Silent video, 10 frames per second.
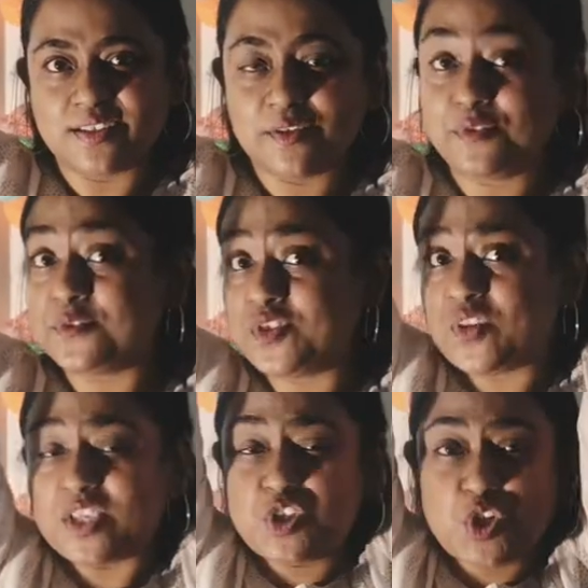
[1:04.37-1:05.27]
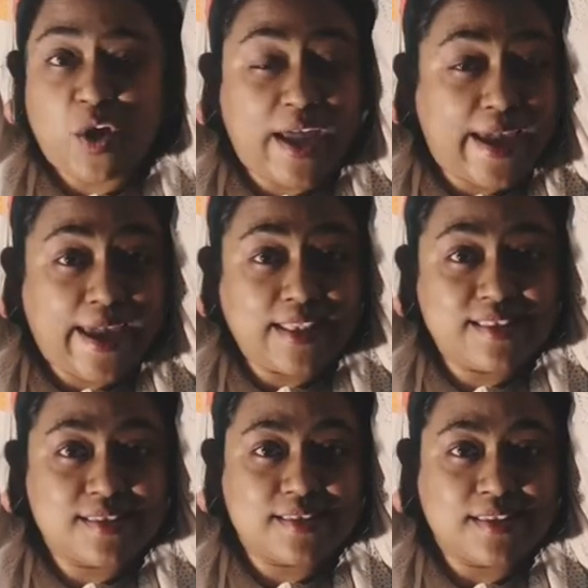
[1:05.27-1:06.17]
if you stretch your
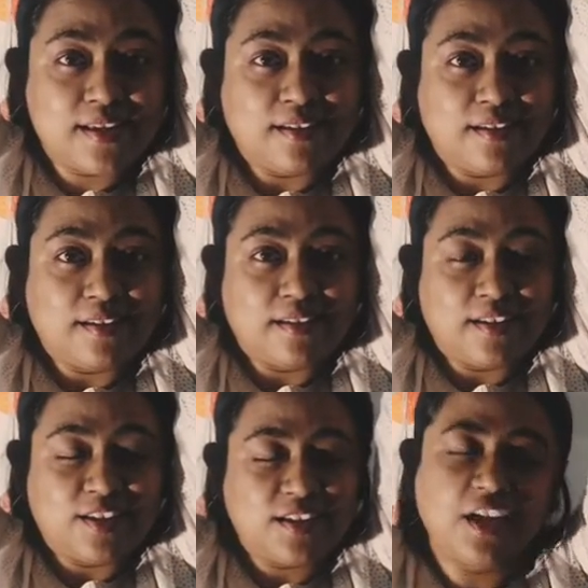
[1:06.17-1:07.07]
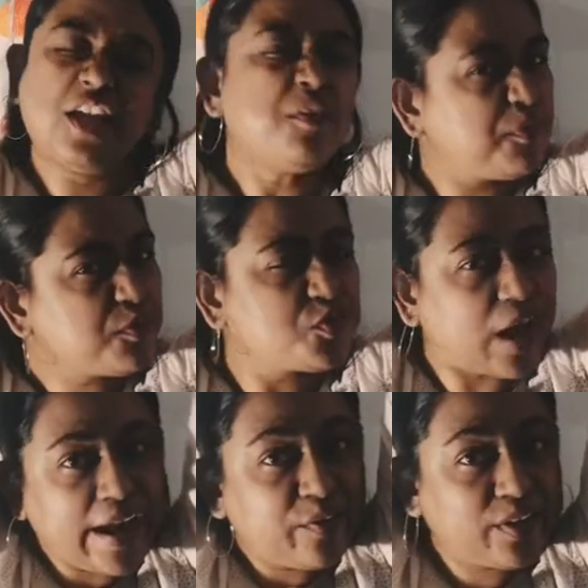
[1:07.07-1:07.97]
hands, if you
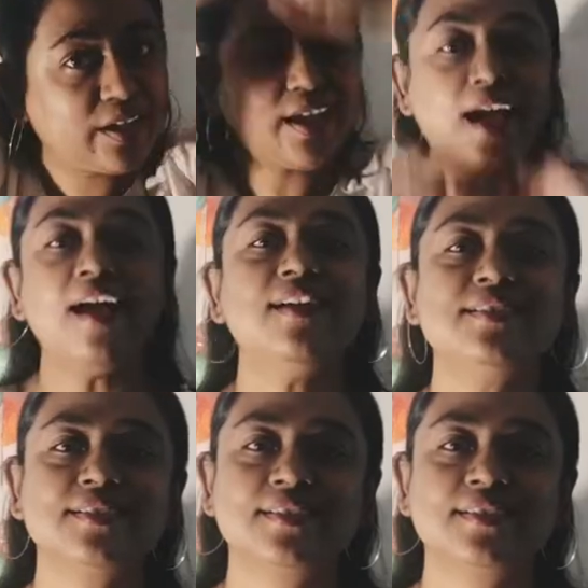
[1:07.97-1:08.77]
try really hard?